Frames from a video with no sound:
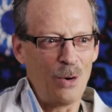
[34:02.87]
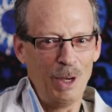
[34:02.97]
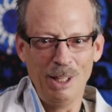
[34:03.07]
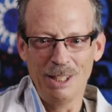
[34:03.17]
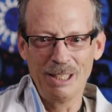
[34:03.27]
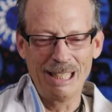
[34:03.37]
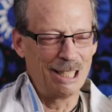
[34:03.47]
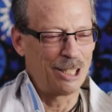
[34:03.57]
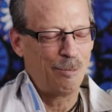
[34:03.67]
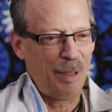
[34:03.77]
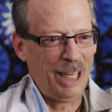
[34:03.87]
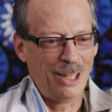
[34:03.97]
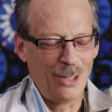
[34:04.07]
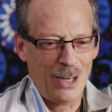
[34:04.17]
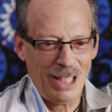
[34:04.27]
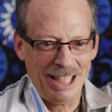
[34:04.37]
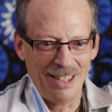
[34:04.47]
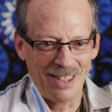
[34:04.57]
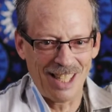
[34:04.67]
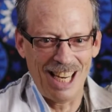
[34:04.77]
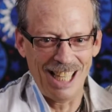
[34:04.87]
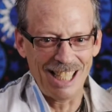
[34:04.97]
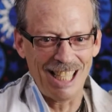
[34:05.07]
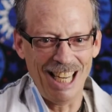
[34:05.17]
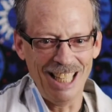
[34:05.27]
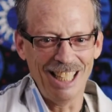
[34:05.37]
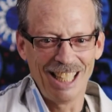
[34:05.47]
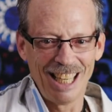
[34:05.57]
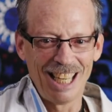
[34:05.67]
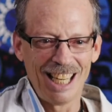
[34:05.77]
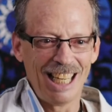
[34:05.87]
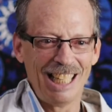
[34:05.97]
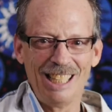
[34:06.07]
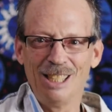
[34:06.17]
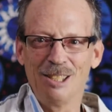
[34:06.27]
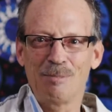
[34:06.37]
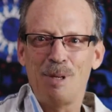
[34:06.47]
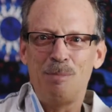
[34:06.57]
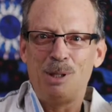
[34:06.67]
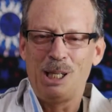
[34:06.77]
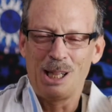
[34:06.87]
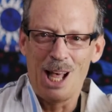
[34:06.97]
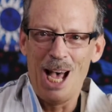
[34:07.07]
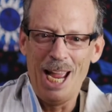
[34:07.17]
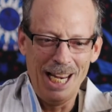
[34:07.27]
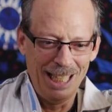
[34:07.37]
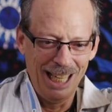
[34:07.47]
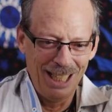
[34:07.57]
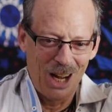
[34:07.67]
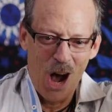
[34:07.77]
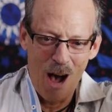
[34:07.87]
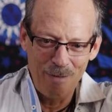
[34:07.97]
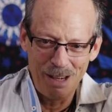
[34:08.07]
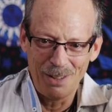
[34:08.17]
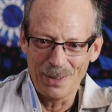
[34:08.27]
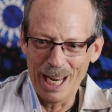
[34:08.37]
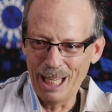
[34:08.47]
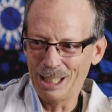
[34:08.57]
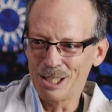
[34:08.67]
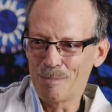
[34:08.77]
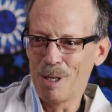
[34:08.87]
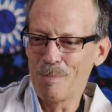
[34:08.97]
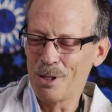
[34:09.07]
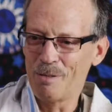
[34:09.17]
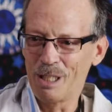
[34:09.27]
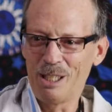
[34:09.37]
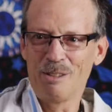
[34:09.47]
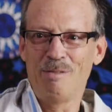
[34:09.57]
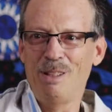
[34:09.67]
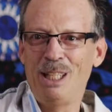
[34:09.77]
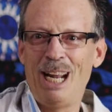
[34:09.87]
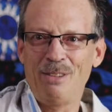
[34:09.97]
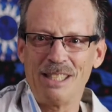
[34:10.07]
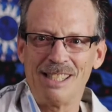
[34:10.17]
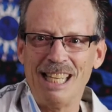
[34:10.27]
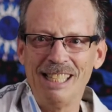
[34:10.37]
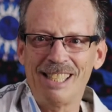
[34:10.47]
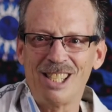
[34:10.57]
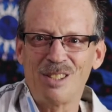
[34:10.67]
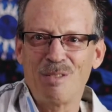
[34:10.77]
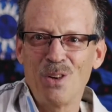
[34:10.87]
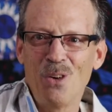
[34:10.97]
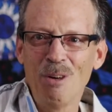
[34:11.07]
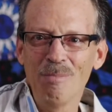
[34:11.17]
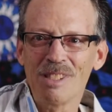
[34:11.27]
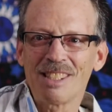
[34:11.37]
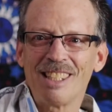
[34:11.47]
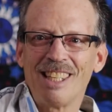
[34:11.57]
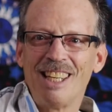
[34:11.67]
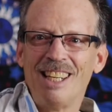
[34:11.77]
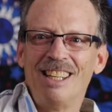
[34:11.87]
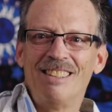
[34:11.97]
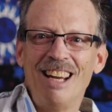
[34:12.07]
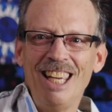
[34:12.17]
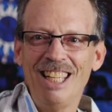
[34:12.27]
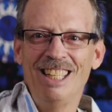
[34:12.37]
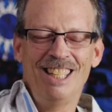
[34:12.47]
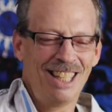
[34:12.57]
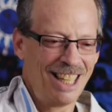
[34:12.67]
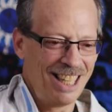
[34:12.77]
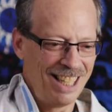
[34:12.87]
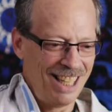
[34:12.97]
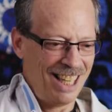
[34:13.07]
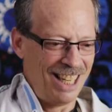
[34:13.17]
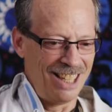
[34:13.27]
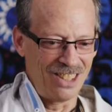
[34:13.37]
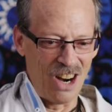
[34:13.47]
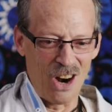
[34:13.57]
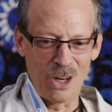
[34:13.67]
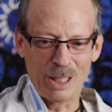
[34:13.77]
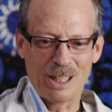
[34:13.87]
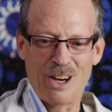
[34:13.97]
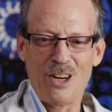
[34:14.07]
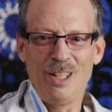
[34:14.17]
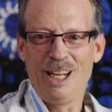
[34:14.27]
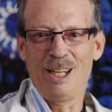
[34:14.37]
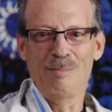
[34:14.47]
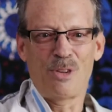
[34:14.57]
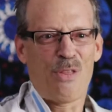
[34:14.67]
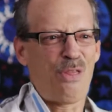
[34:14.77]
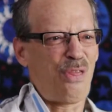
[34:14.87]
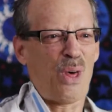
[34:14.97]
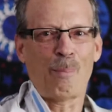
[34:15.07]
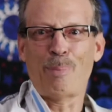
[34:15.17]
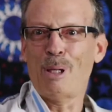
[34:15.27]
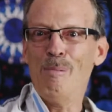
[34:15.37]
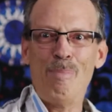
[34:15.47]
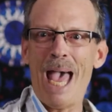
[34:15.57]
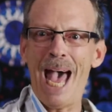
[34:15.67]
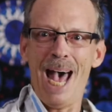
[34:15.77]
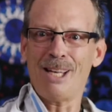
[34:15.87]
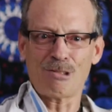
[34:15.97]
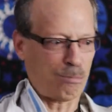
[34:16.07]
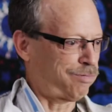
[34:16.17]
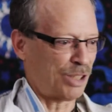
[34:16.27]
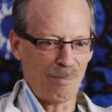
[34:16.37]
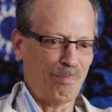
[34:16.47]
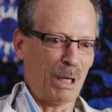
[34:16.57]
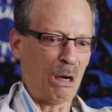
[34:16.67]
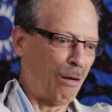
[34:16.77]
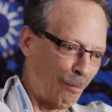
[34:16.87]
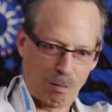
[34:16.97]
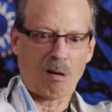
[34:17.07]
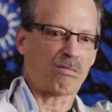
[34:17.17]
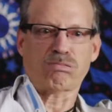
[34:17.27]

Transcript: going, there's a speaker on the other side of the tent. There's people in line getting coffee, right? There's people over here filling out the census forms, right? There's an art car that comes thumping past, some big old,